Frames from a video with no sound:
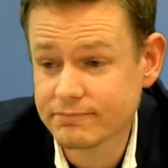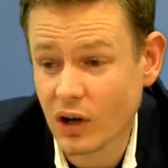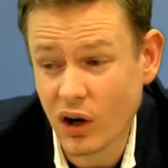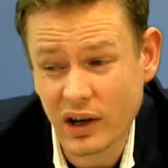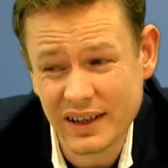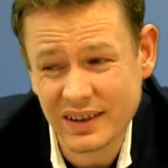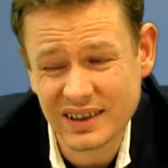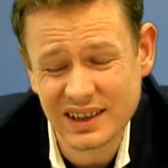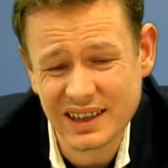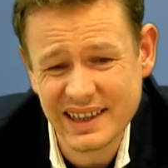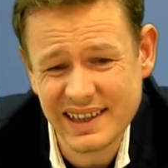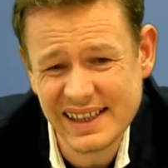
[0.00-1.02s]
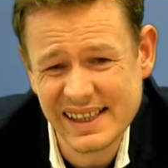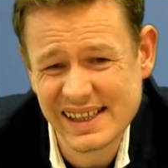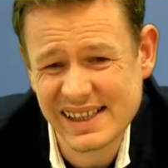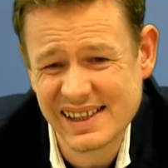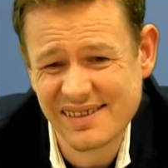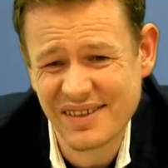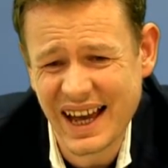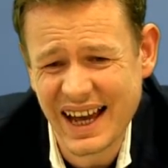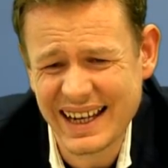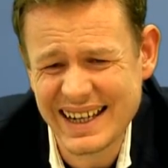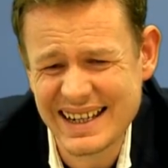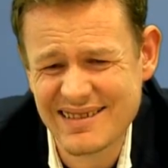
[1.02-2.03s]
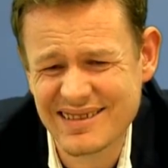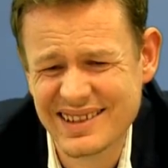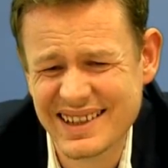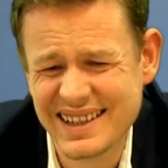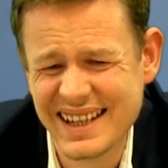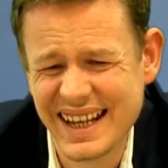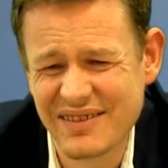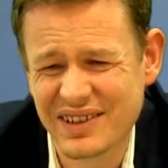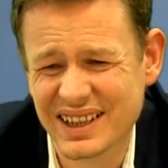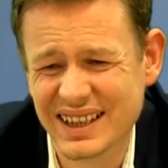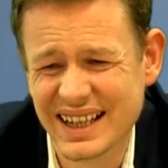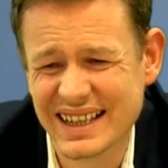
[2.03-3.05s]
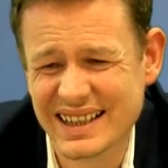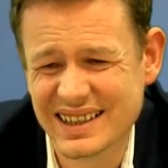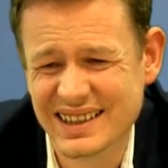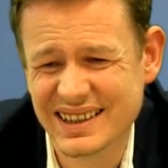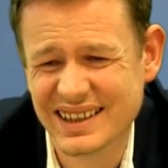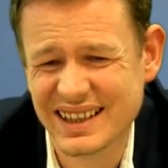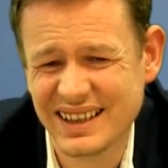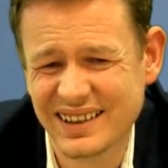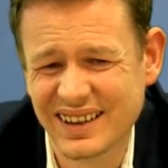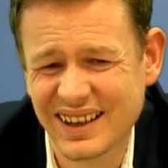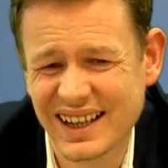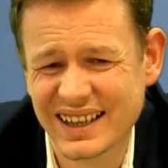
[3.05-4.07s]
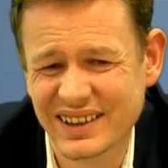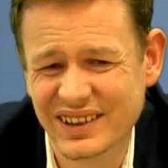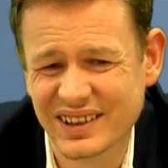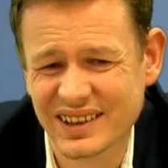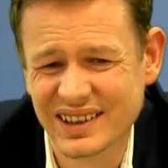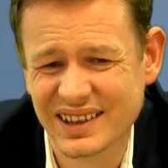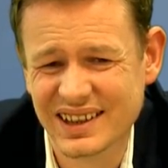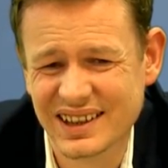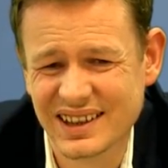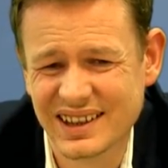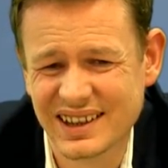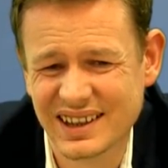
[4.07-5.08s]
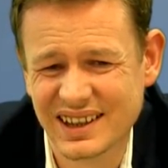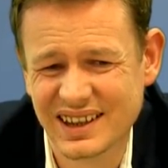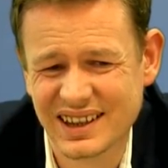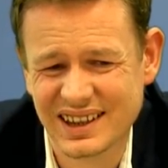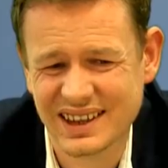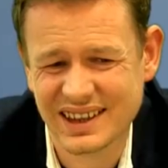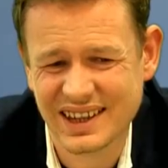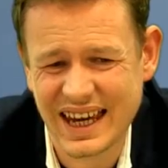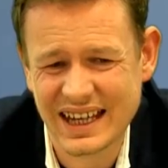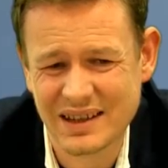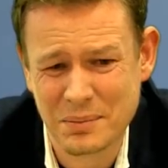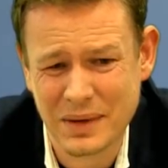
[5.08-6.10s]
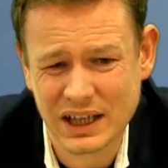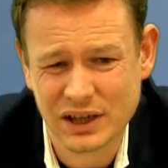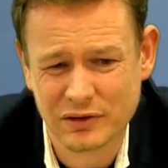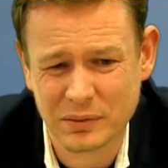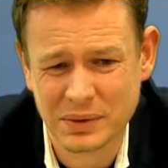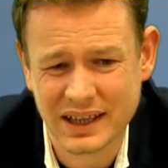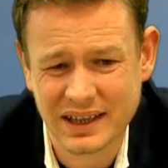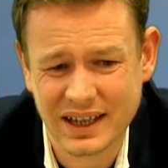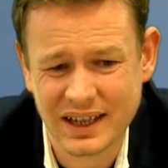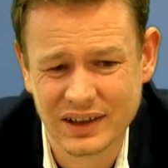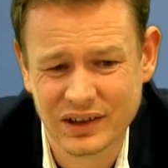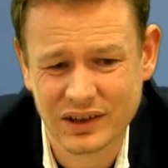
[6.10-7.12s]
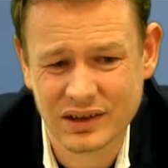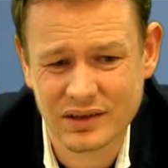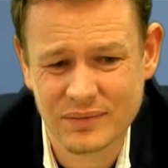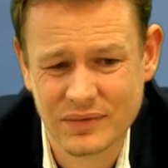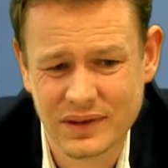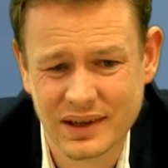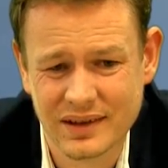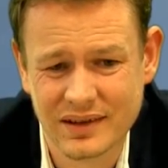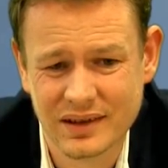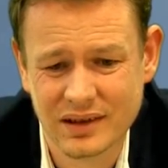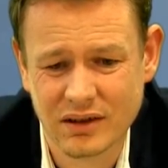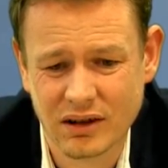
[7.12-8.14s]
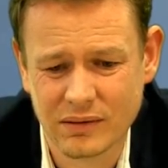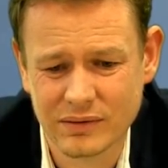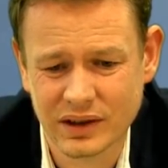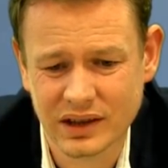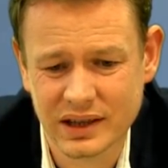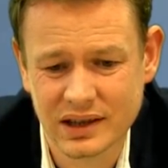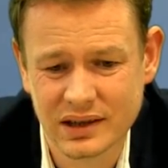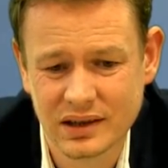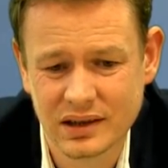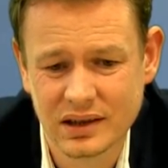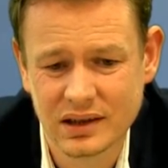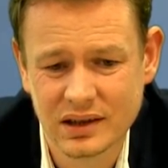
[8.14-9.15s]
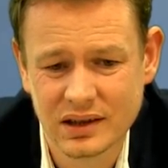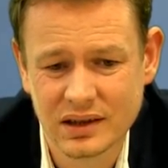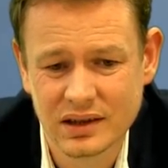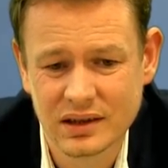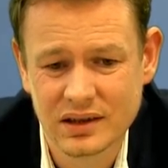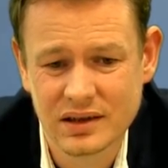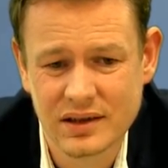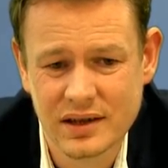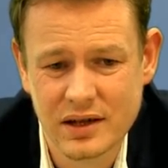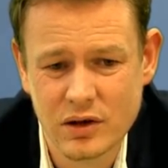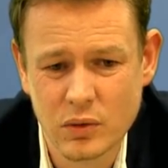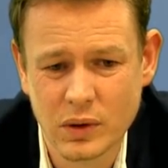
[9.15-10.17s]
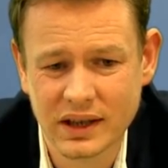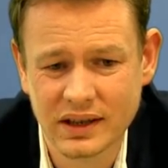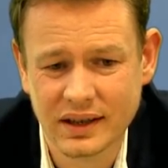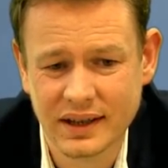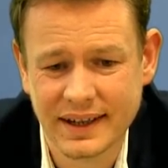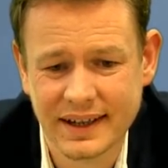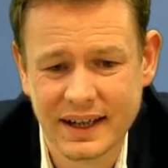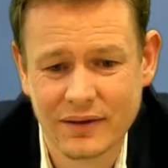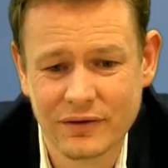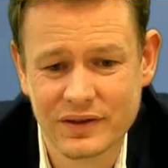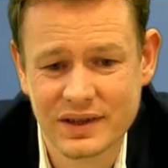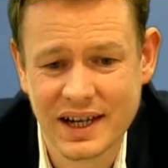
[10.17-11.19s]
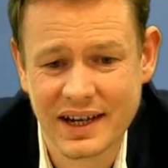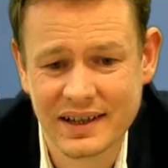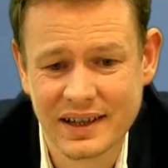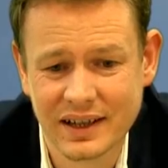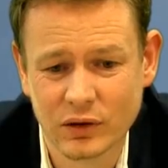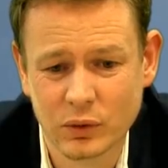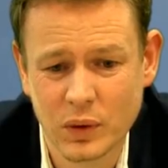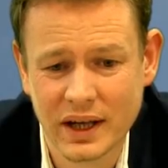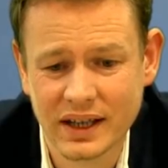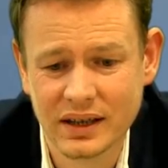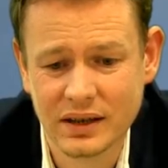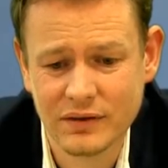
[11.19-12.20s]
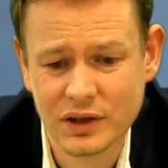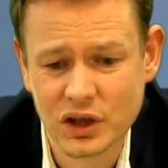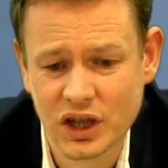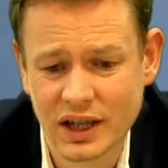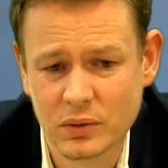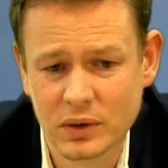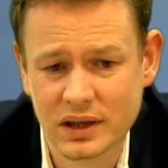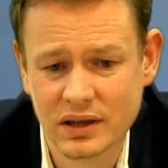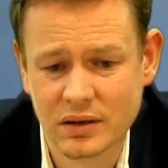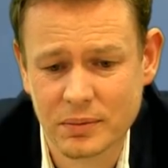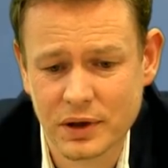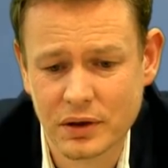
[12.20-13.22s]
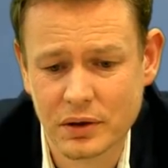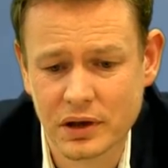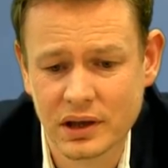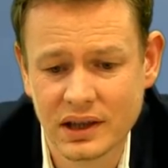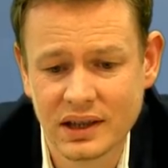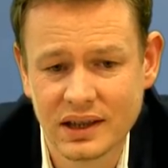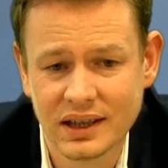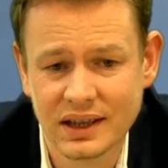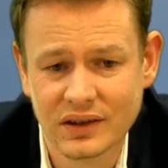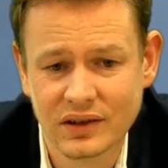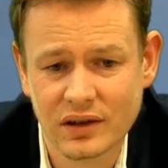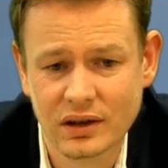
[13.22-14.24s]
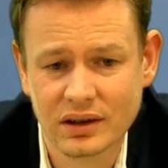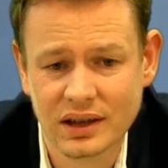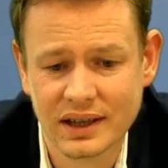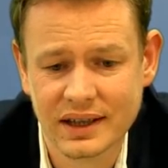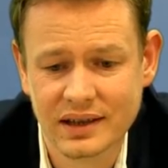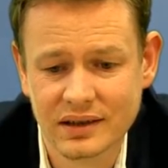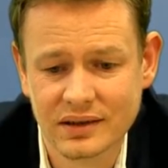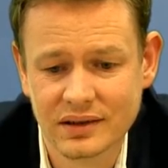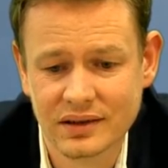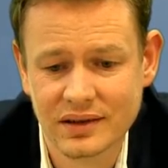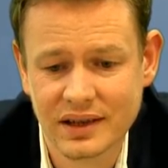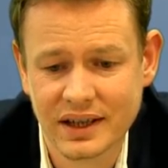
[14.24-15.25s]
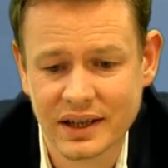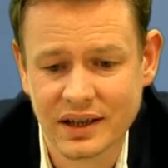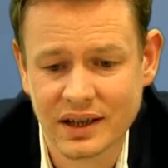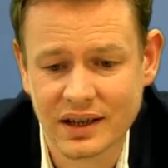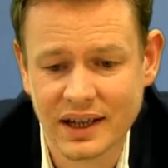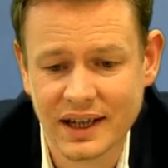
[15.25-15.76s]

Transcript: Honestly, I never liked these lines that much for black, as obviously you will have done as well. If you check with the computer, it's not like there are